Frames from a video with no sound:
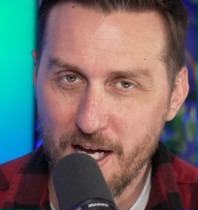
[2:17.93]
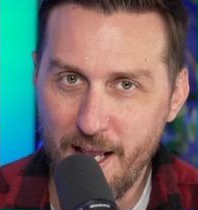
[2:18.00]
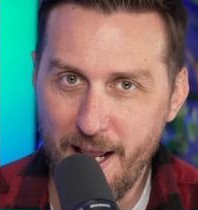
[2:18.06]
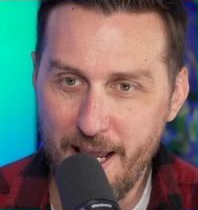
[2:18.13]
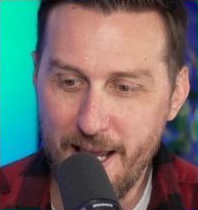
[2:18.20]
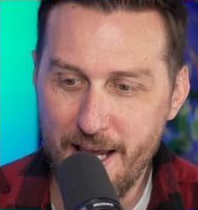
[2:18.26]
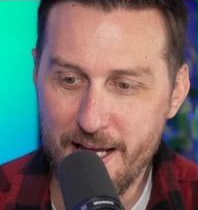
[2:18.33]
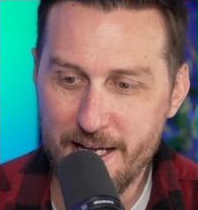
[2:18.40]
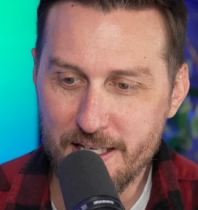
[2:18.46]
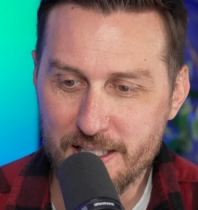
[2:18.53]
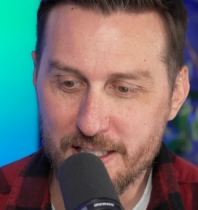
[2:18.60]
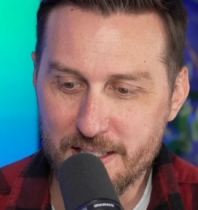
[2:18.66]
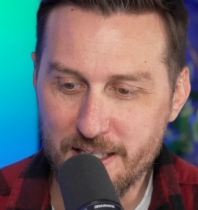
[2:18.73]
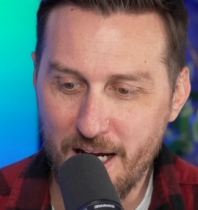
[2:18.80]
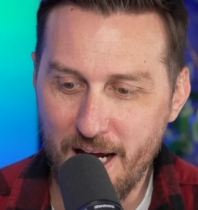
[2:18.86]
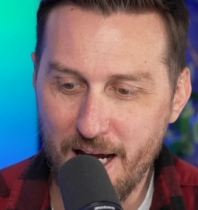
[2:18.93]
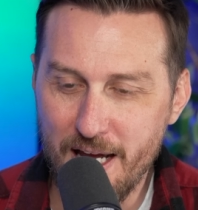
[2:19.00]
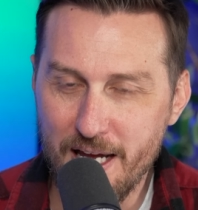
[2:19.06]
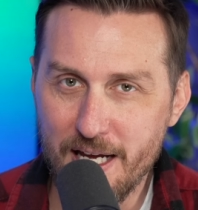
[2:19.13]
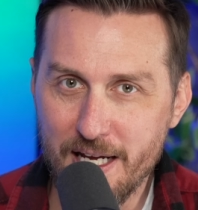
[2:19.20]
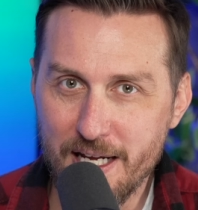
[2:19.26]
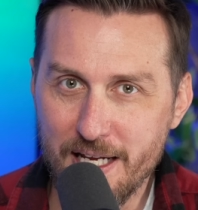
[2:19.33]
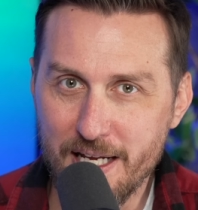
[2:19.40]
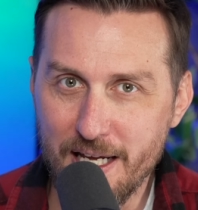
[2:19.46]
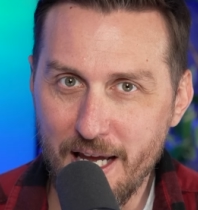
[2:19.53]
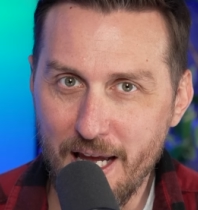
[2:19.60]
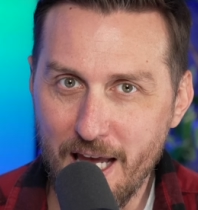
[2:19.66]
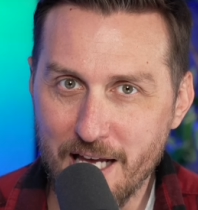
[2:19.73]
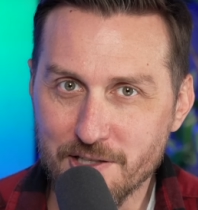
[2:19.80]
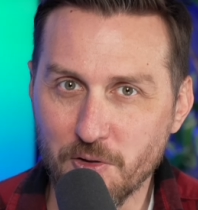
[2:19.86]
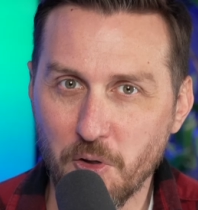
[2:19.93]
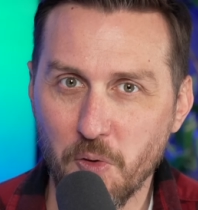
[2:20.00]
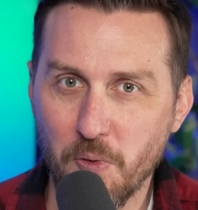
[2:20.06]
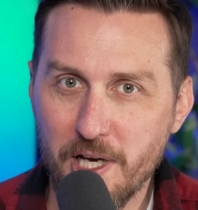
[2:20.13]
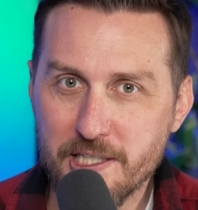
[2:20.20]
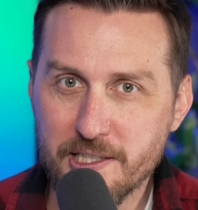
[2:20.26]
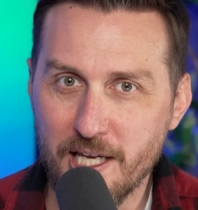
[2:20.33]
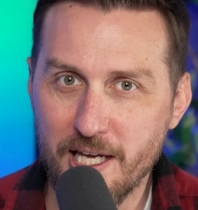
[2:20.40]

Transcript: And I, as always,